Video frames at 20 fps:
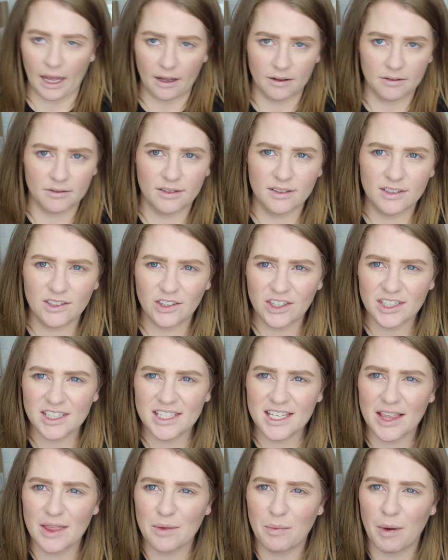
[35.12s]
Yeah, you can
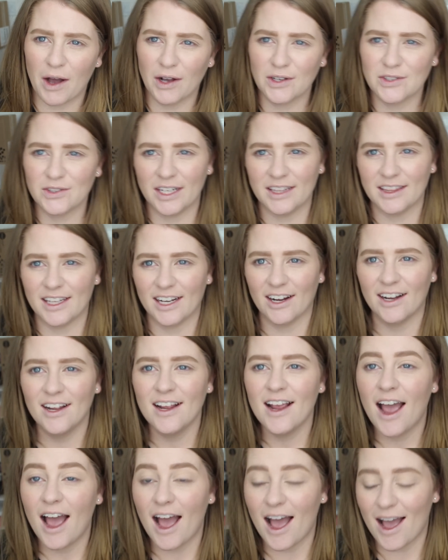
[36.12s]
see the box right there.
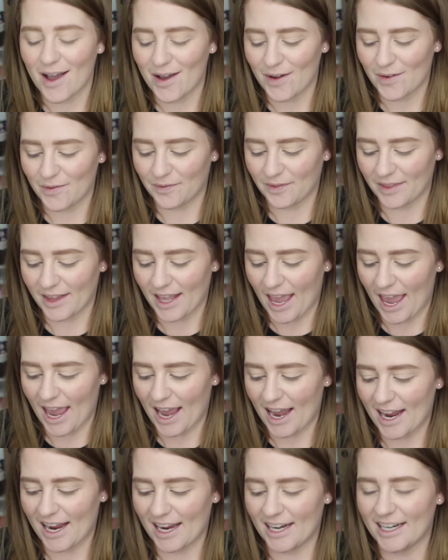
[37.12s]

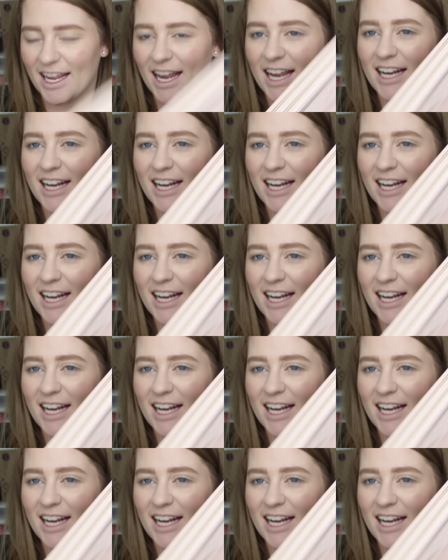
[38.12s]
And